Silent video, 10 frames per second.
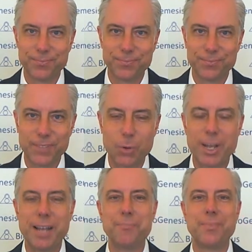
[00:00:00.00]

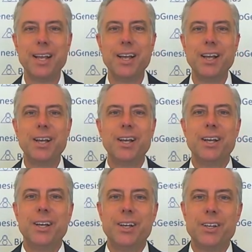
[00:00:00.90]
Okay.
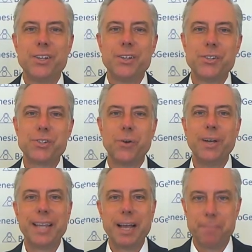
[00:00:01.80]
So in
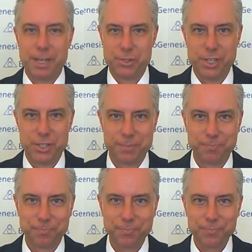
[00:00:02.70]
that message,
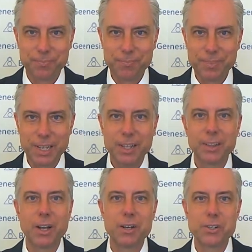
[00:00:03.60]

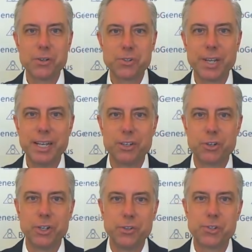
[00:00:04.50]
Lantos
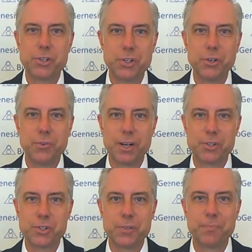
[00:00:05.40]
introduced to
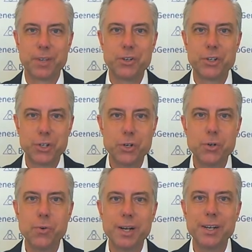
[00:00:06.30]
us
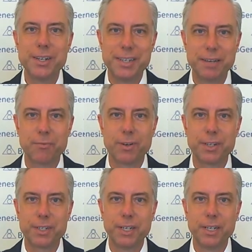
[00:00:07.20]
2
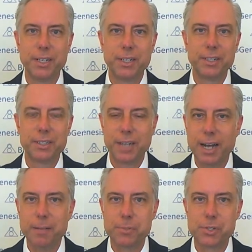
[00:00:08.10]
different
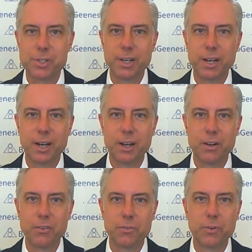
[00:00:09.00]
types
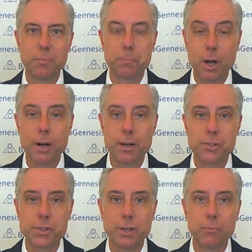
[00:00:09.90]
of products
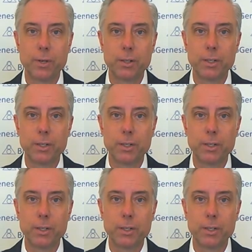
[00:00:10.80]
that will